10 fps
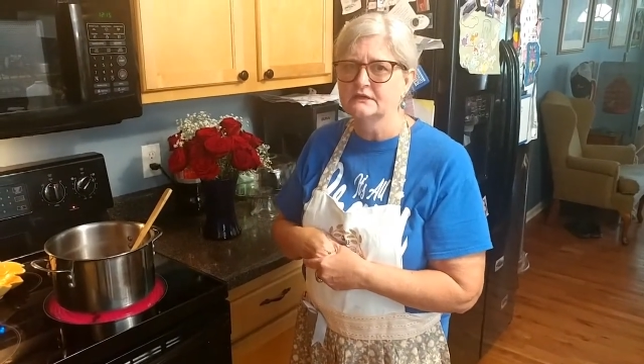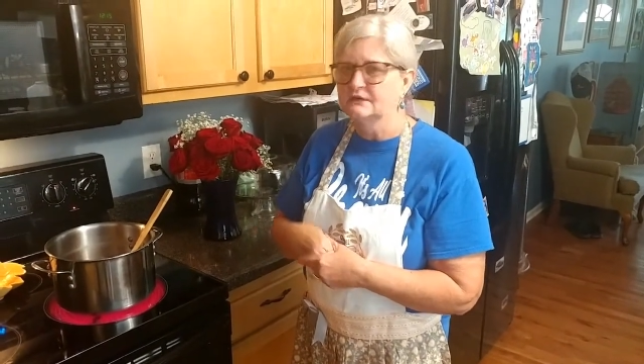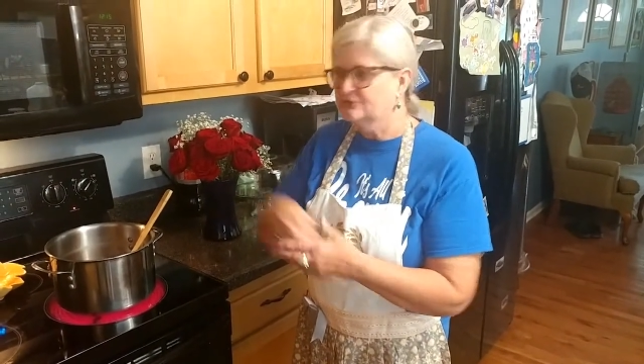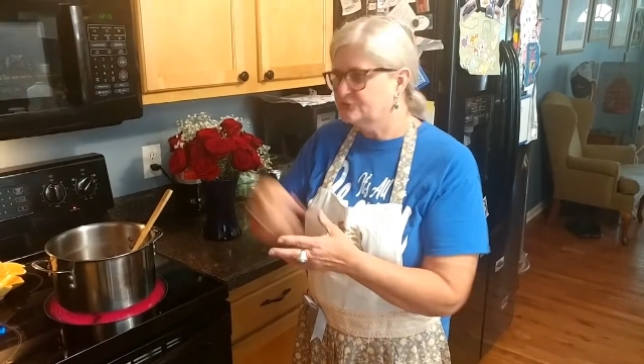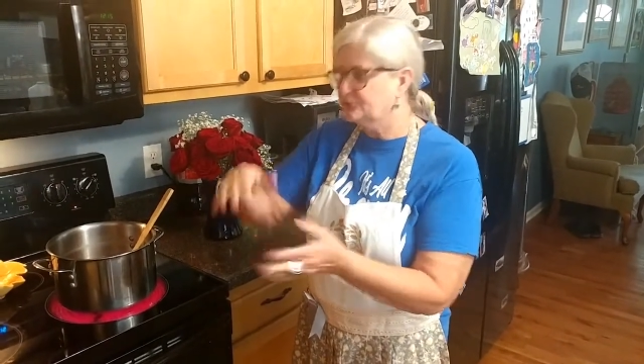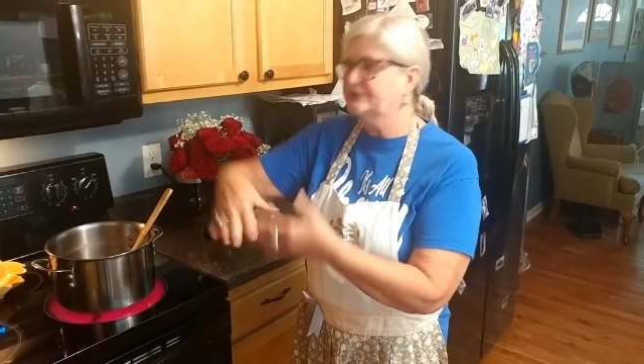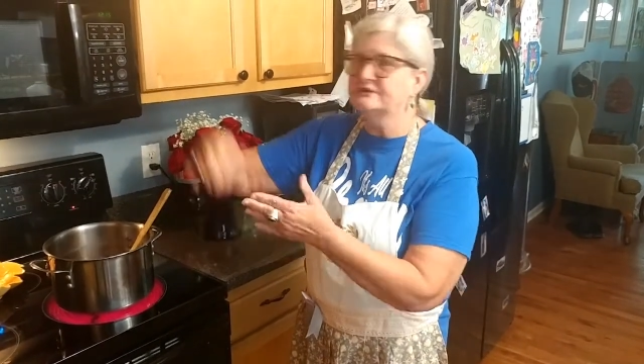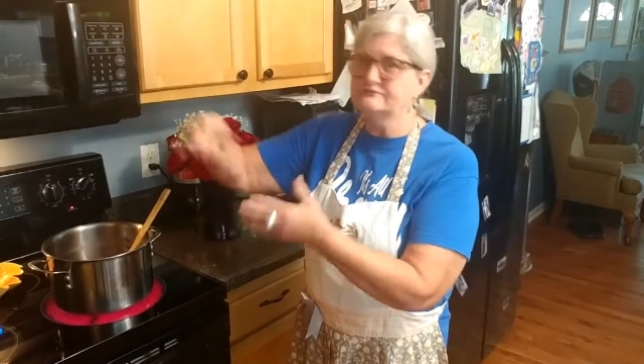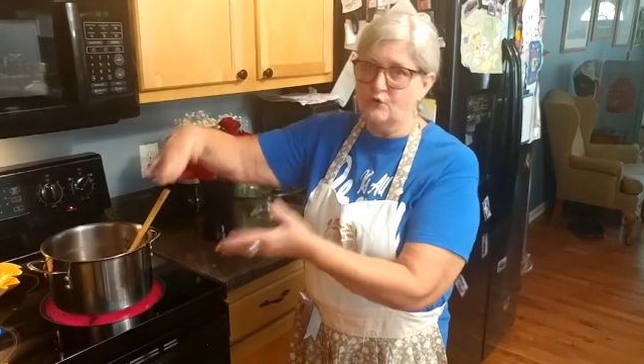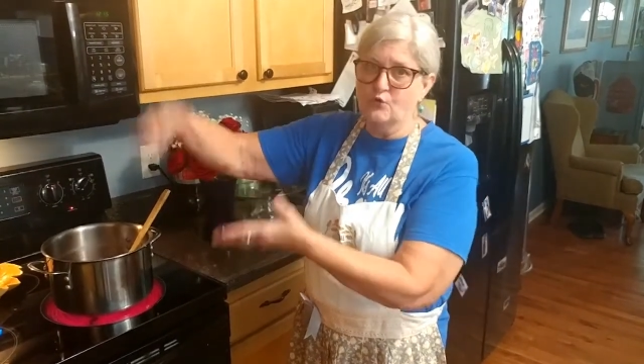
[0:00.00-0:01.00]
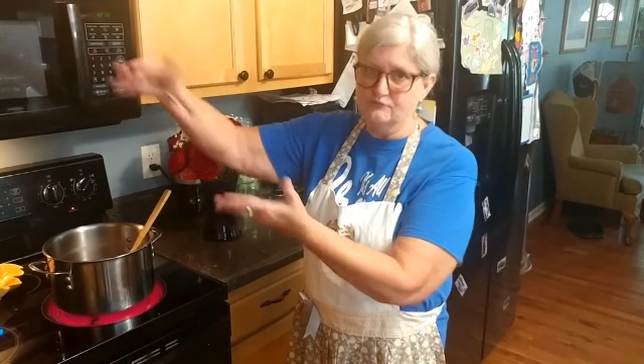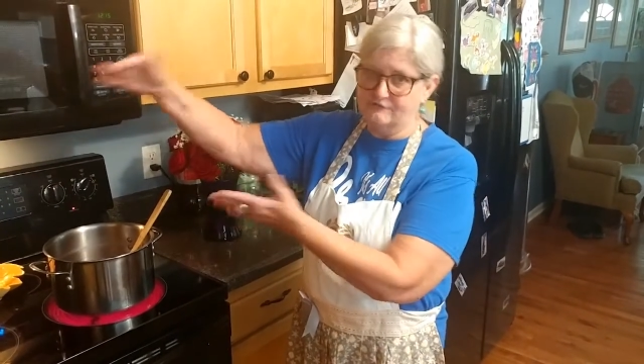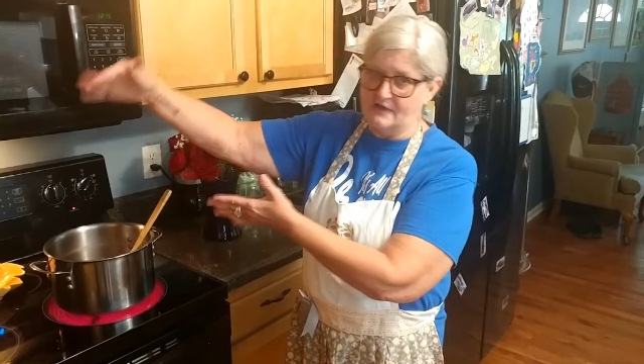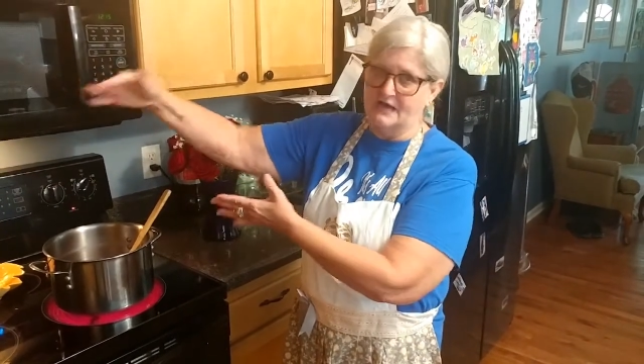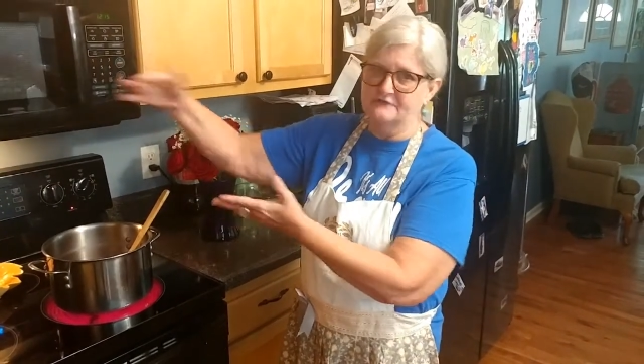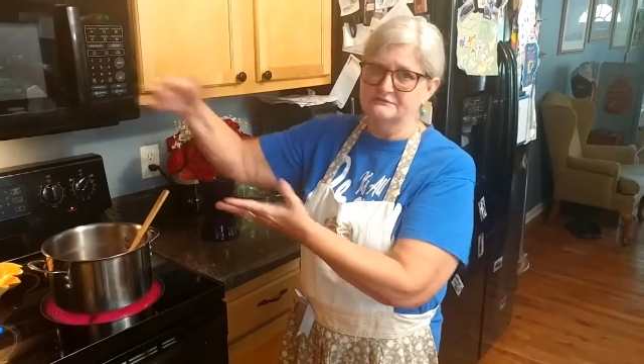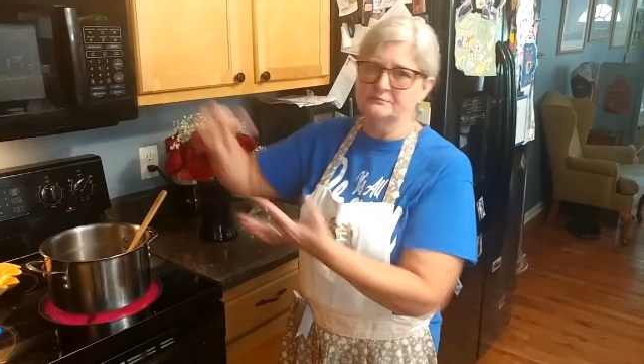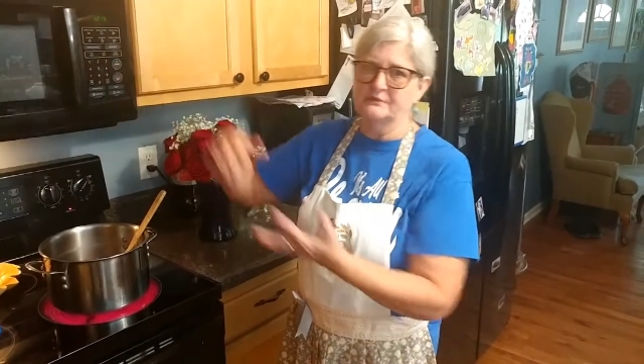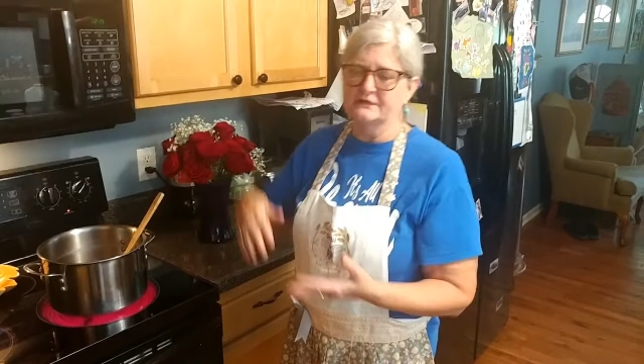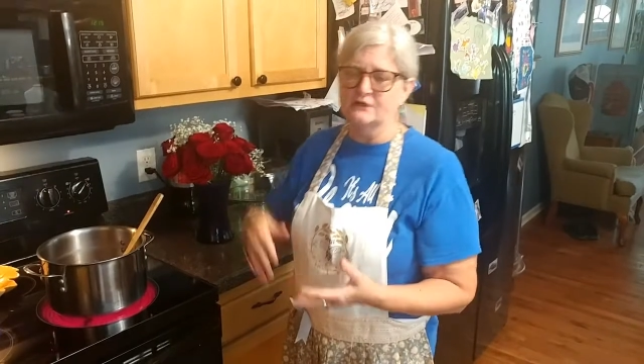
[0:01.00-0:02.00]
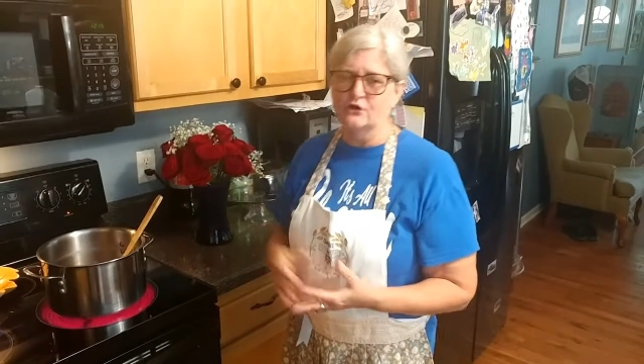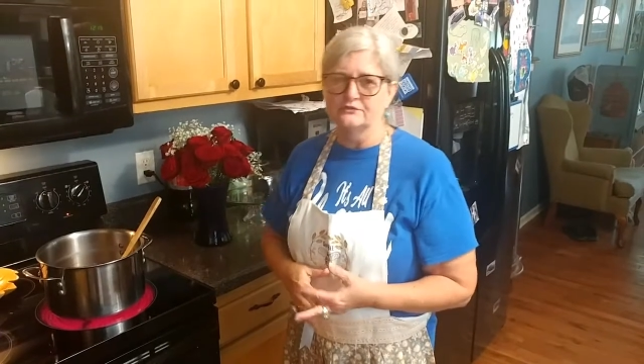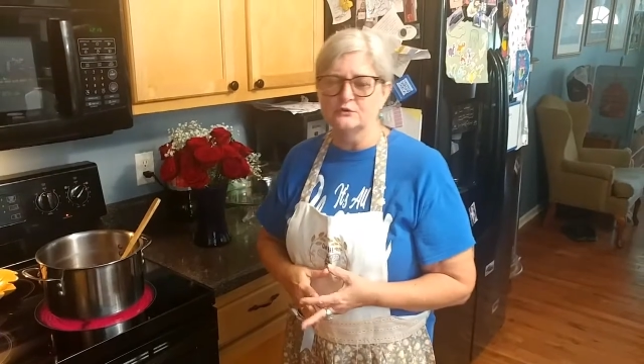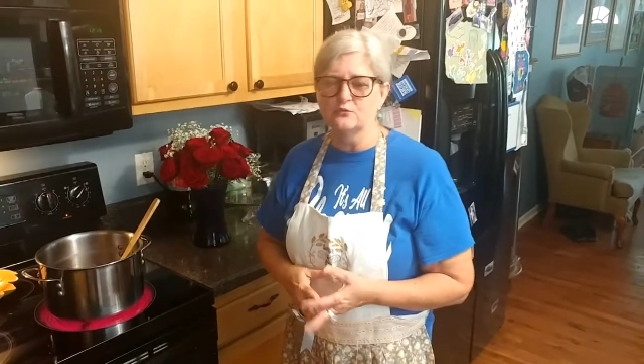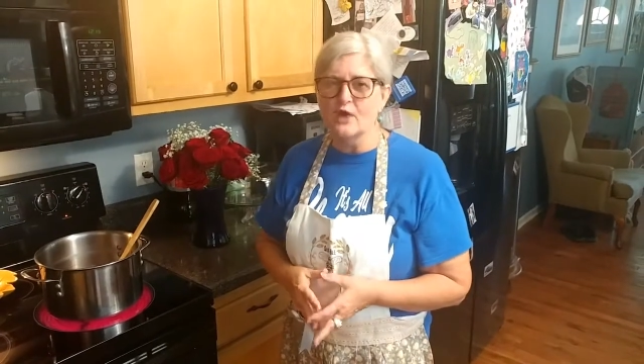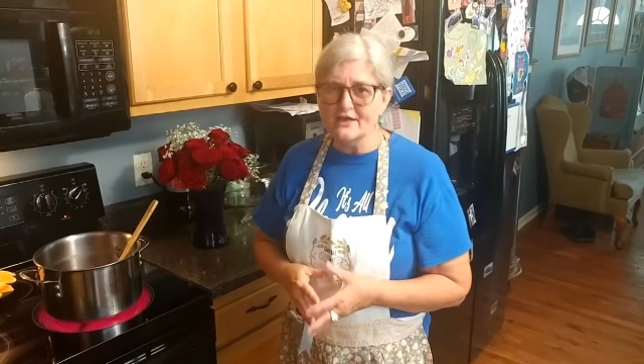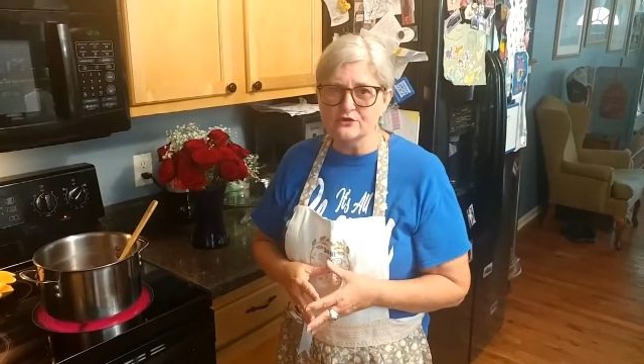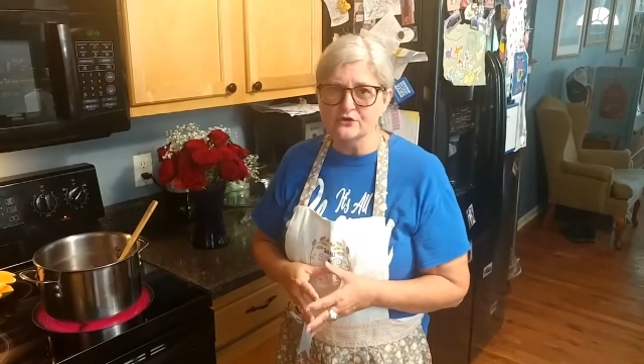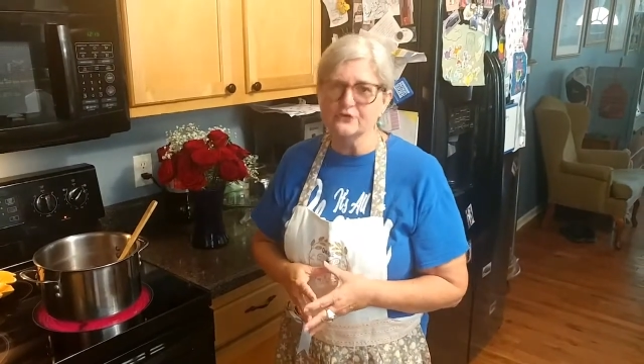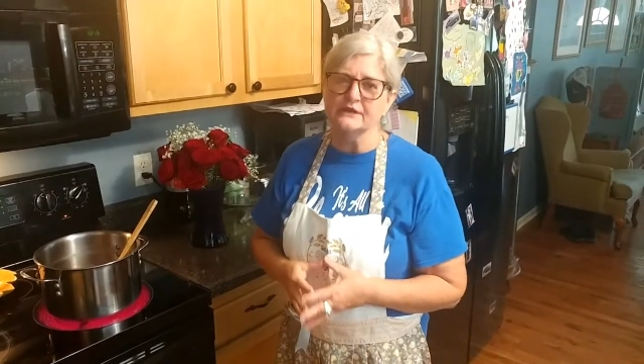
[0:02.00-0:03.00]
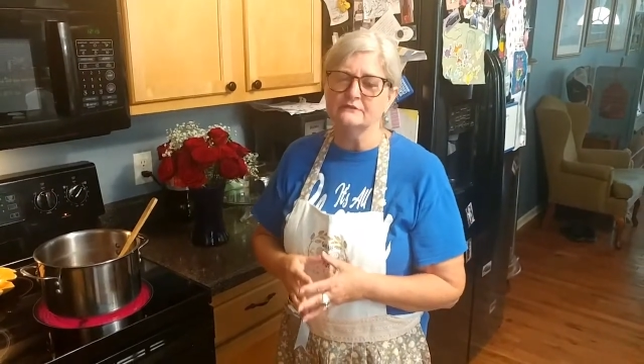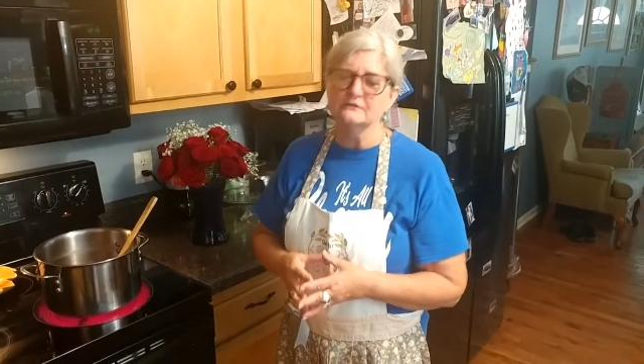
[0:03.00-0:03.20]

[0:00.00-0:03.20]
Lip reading: 3, 4, 5, depending on the weather and